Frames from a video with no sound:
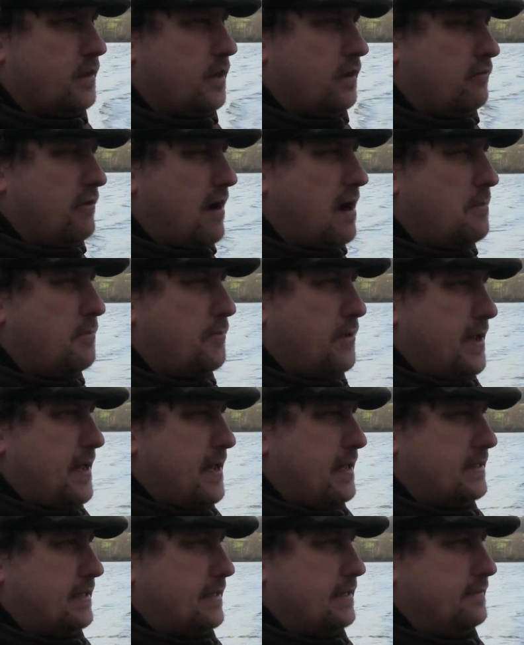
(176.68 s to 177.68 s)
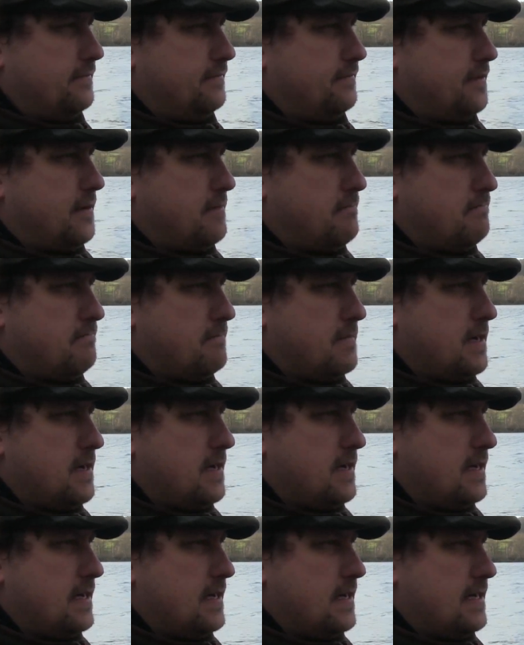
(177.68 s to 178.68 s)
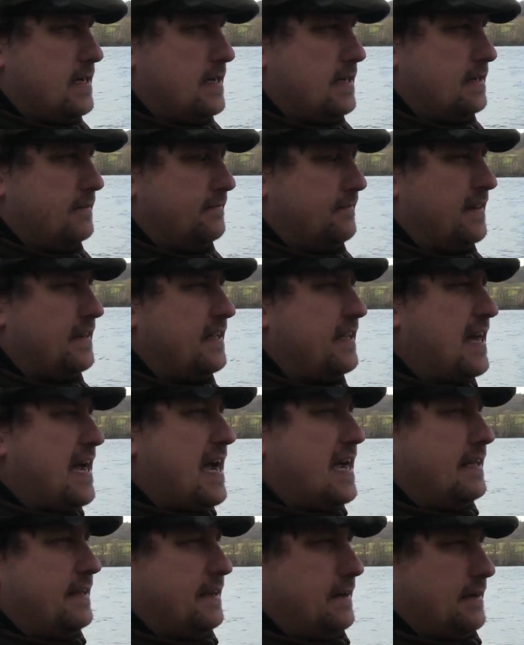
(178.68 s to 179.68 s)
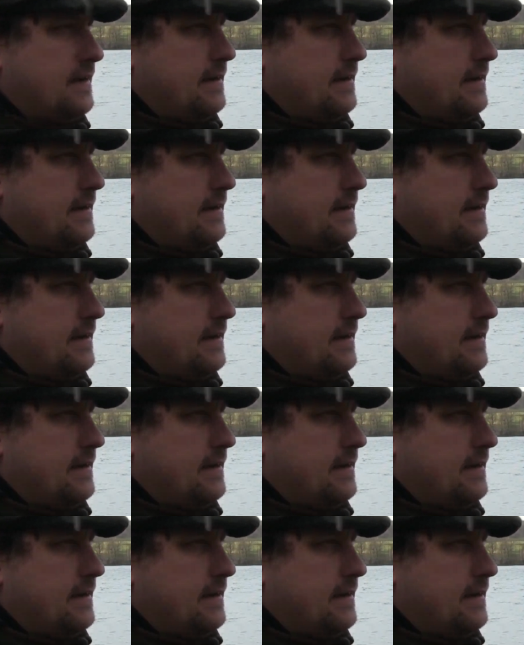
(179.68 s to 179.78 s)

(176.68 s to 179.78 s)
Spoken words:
ground bait from Van der Nine.